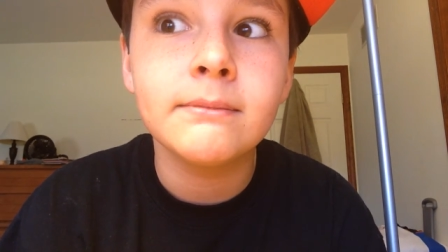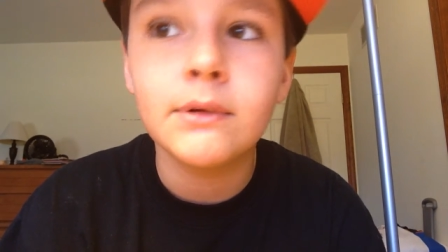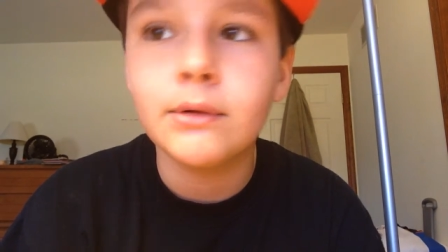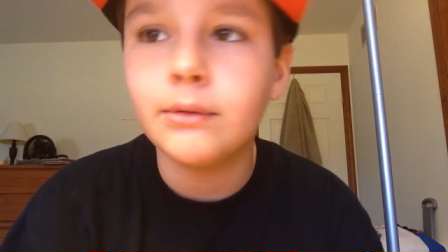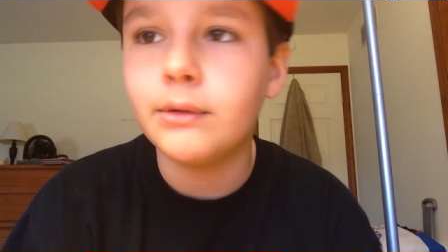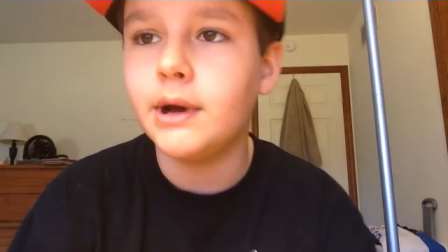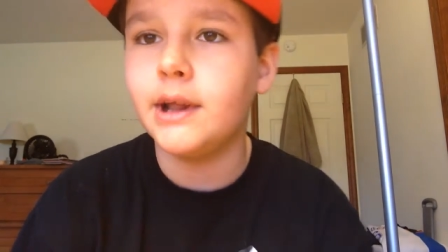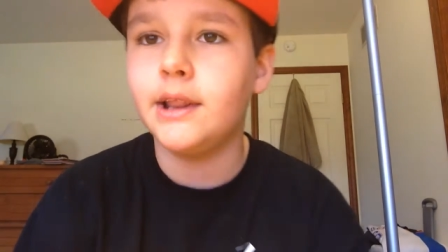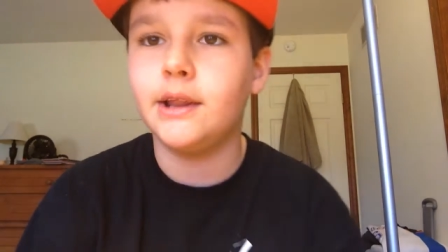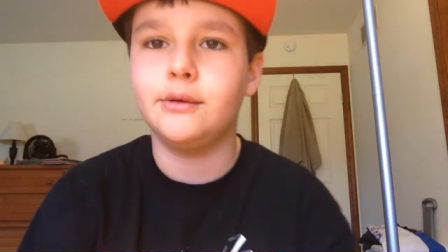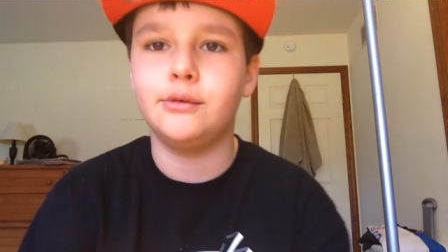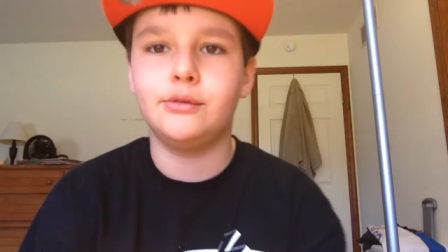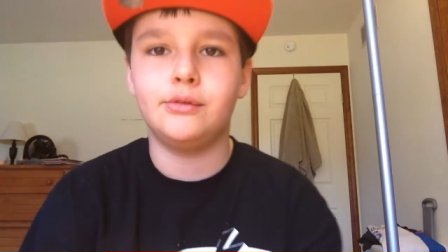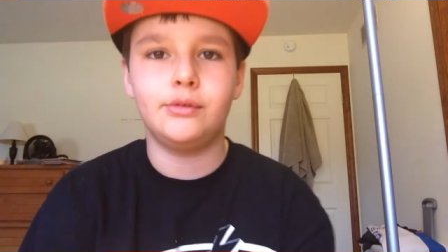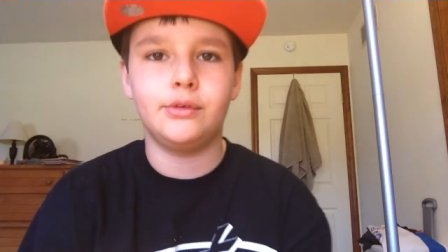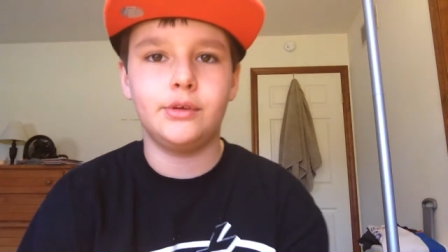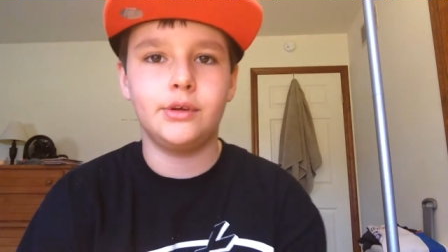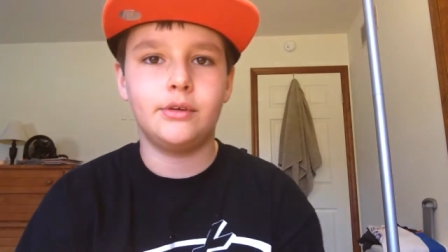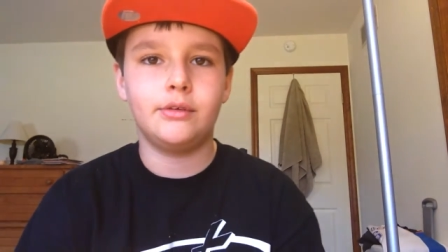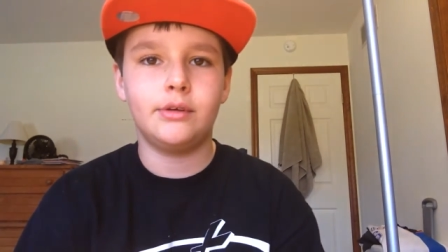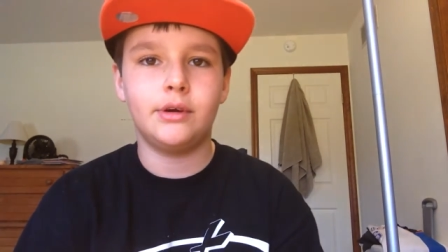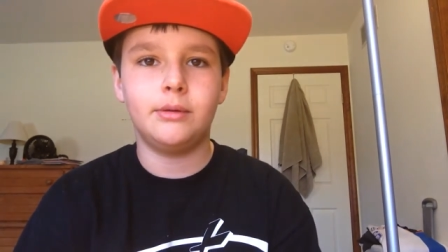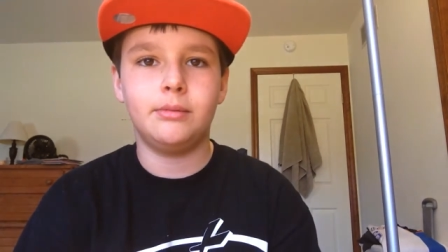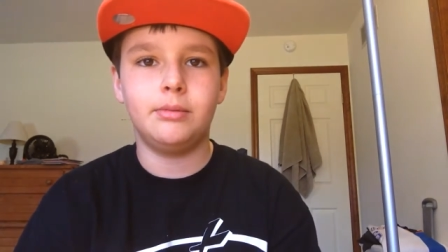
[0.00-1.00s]
Wow, that was
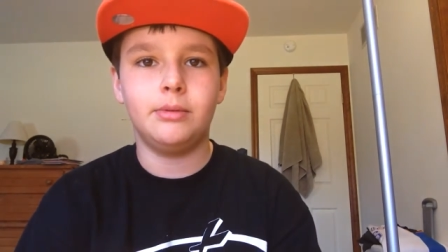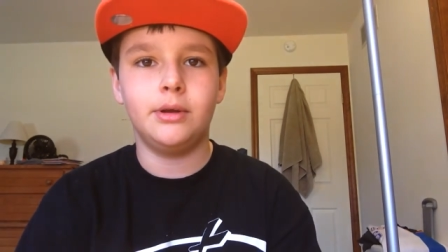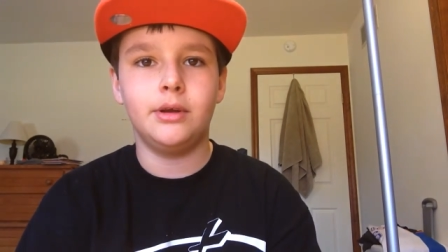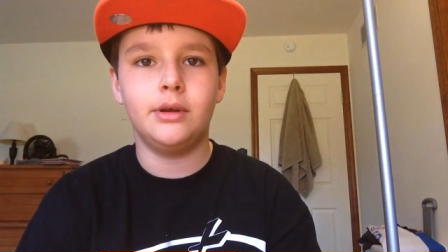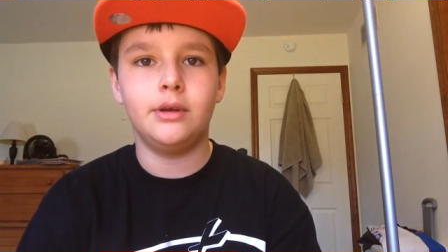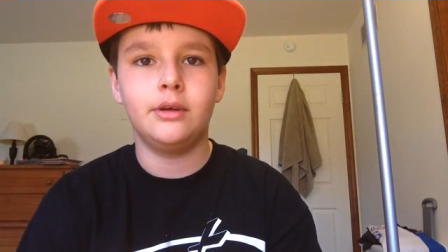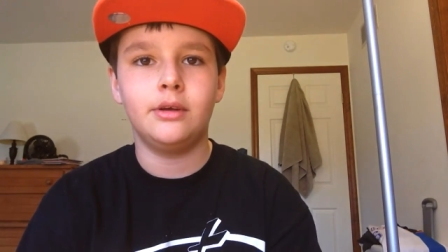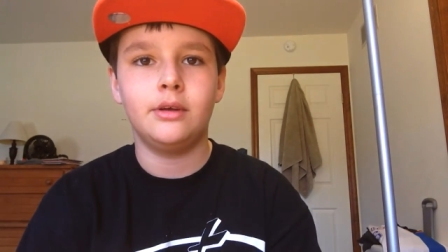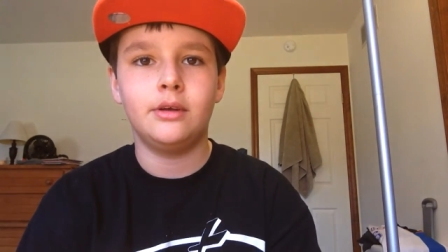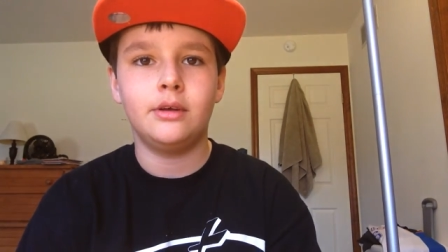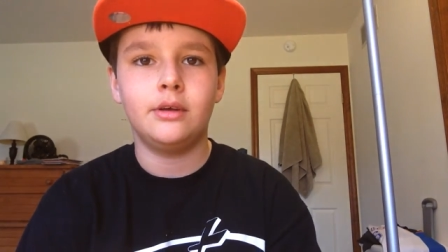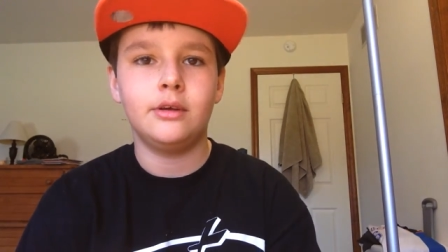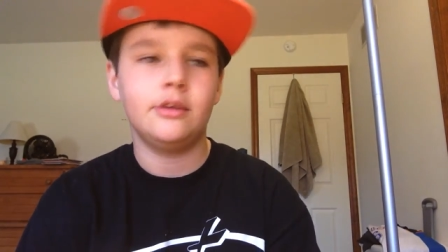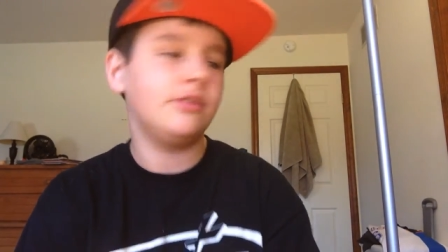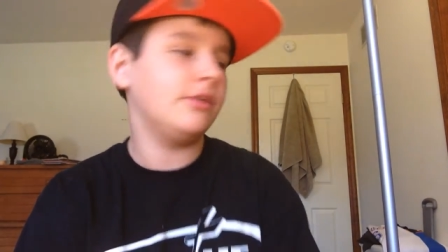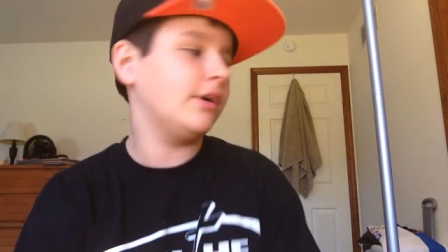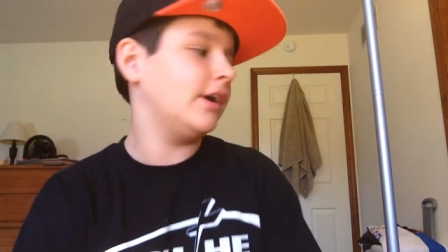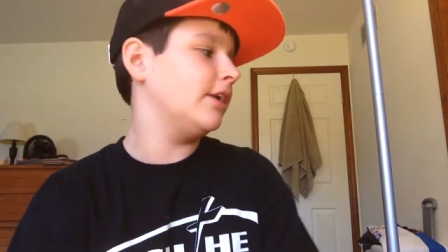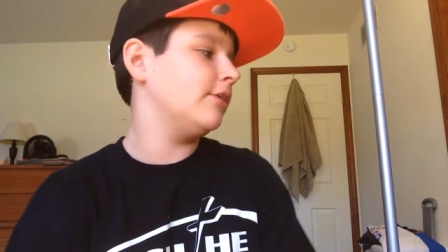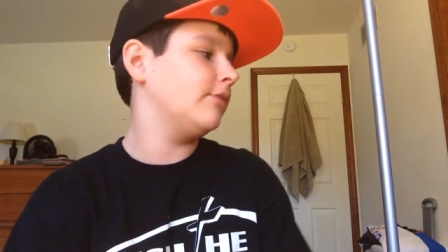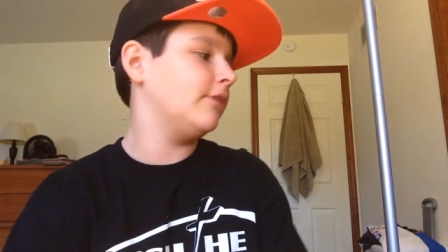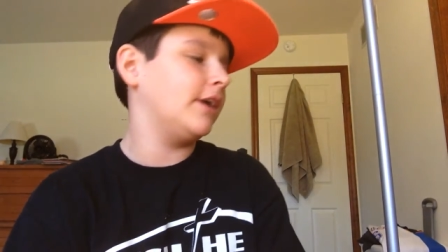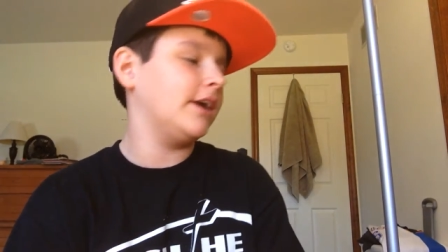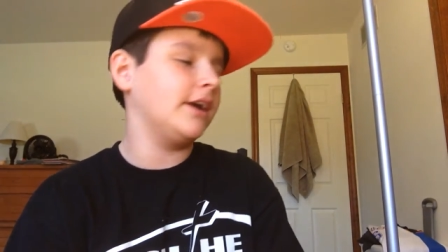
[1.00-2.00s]
really creepy. So
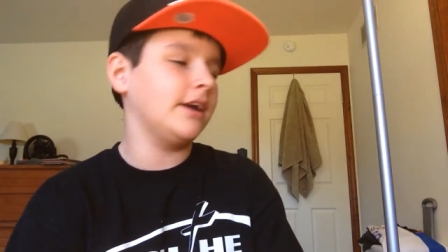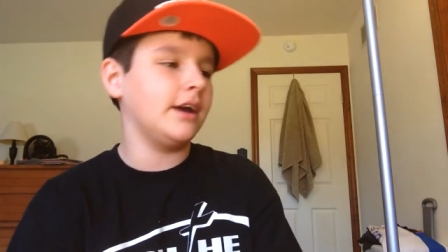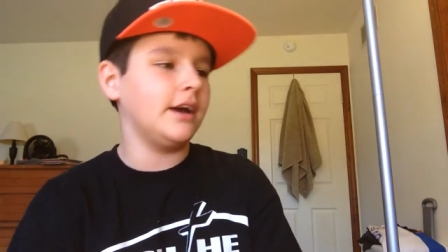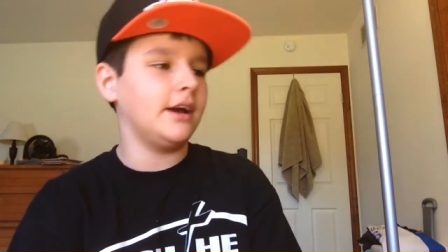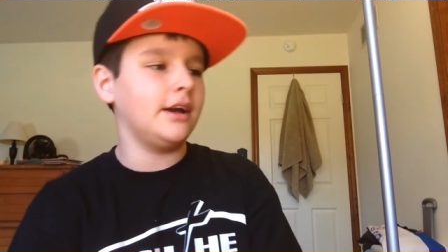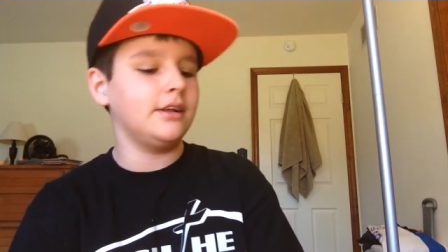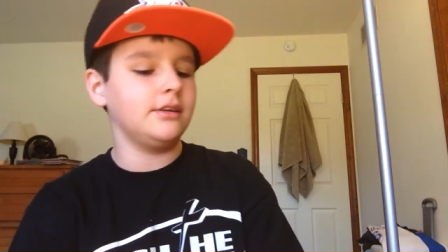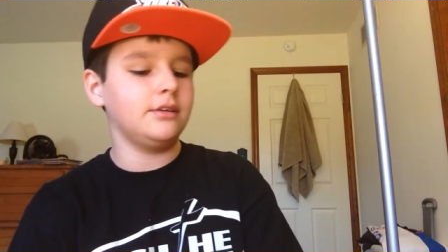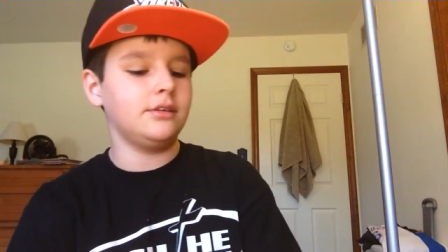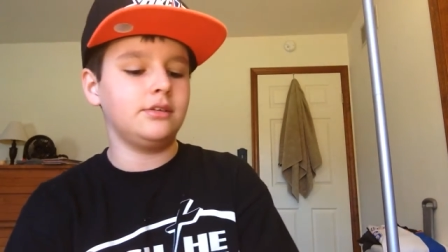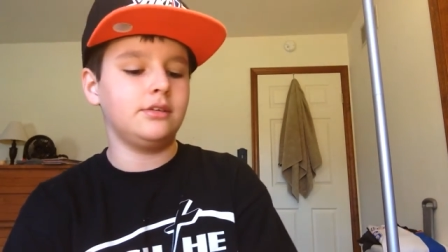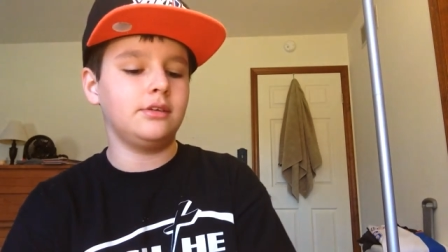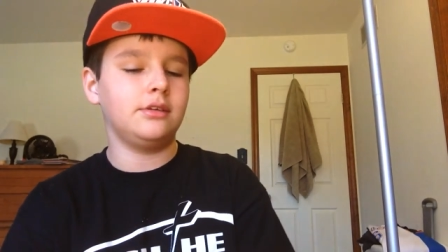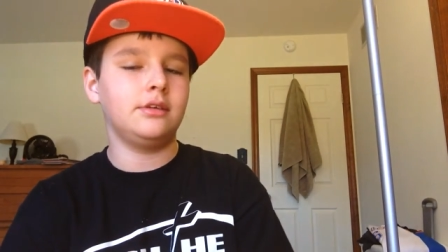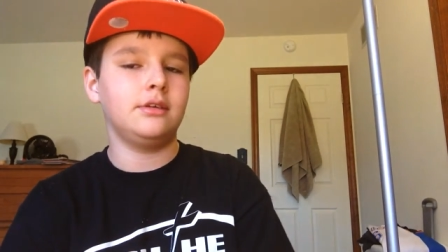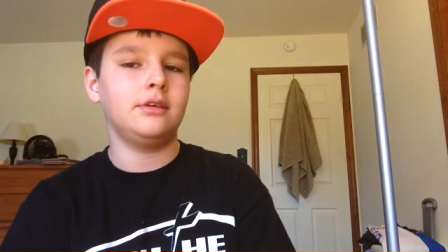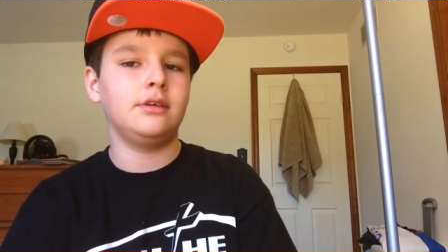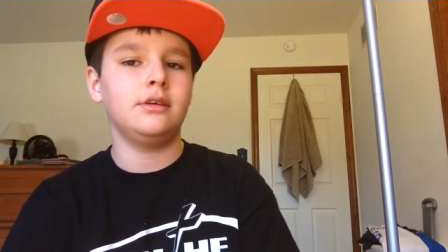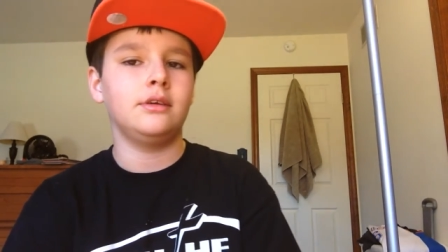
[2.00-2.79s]
anyway, guys,